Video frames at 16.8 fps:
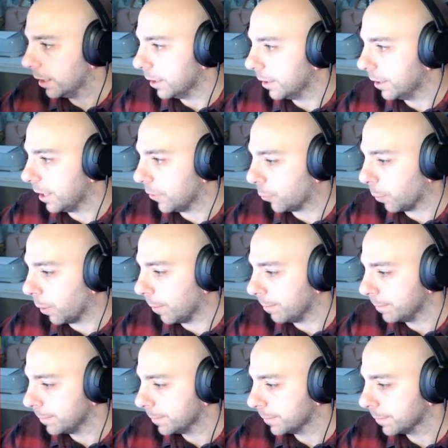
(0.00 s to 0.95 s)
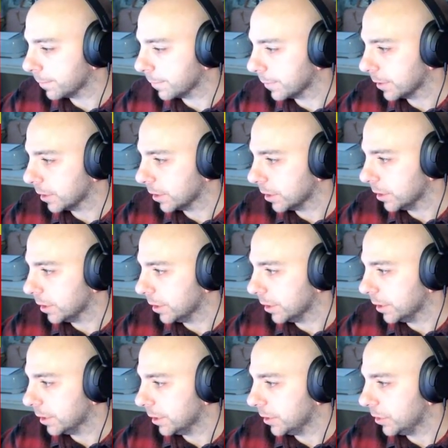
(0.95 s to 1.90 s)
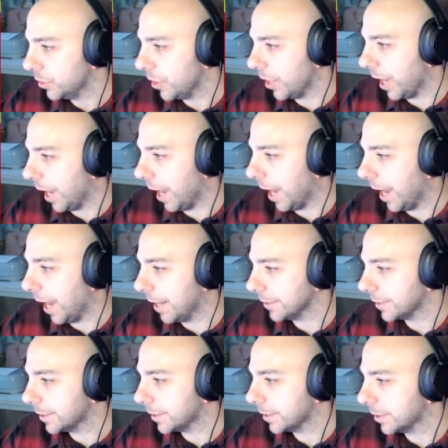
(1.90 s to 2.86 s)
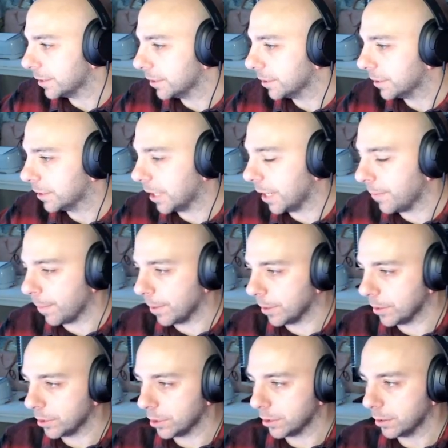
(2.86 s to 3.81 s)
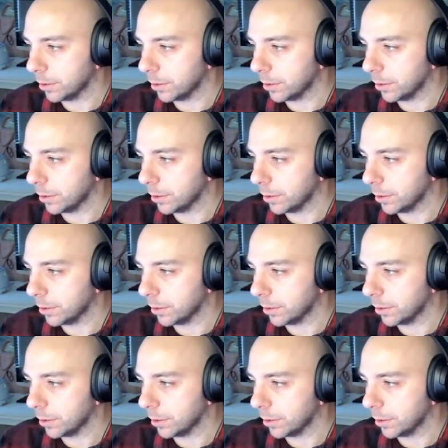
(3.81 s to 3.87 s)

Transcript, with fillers: This one. Yes. Same image.